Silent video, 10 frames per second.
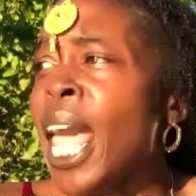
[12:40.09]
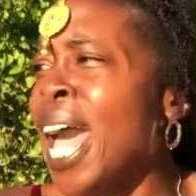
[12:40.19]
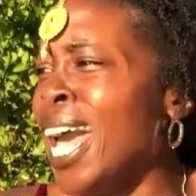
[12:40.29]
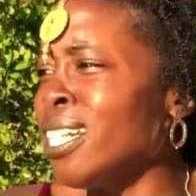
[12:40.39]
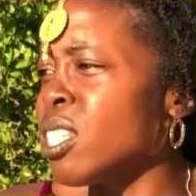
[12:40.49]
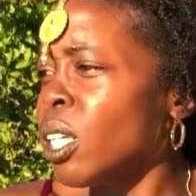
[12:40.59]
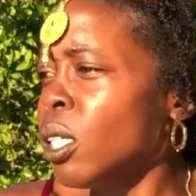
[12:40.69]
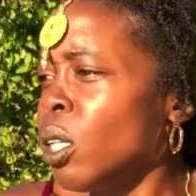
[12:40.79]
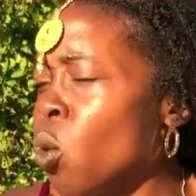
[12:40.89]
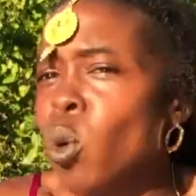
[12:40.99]
and
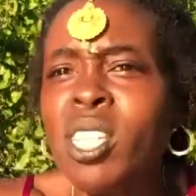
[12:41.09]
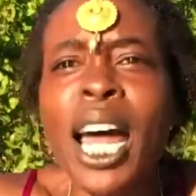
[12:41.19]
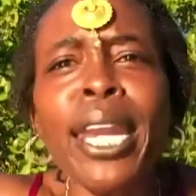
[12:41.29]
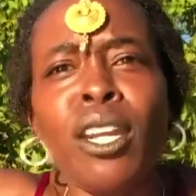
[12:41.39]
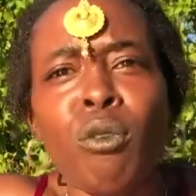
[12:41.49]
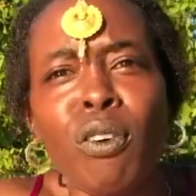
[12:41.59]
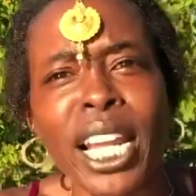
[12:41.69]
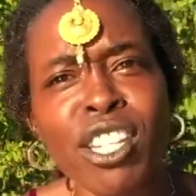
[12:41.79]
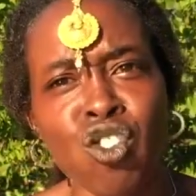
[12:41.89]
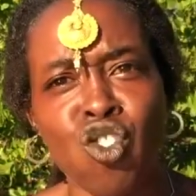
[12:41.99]
was not in a
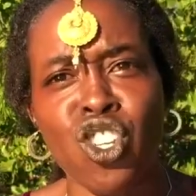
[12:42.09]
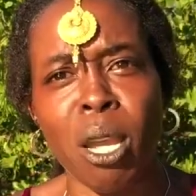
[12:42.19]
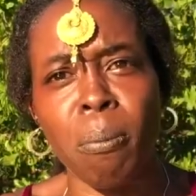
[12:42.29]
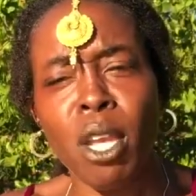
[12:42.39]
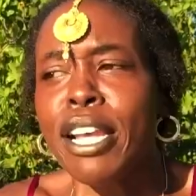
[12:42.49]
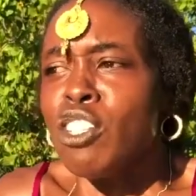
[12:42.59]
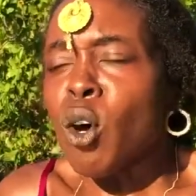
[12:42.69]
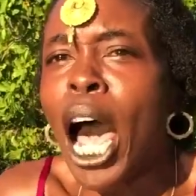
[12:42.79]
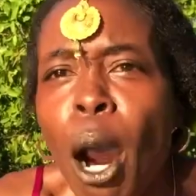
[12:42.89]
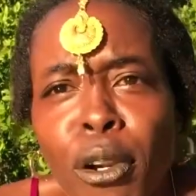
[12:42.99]
relationship.
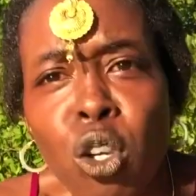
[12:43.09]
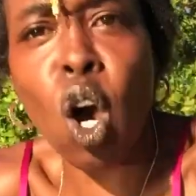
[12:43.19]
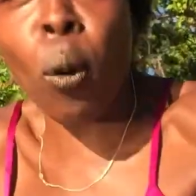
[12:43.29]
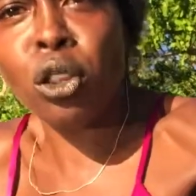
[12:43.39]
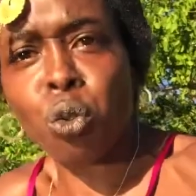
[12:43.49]
So how are you going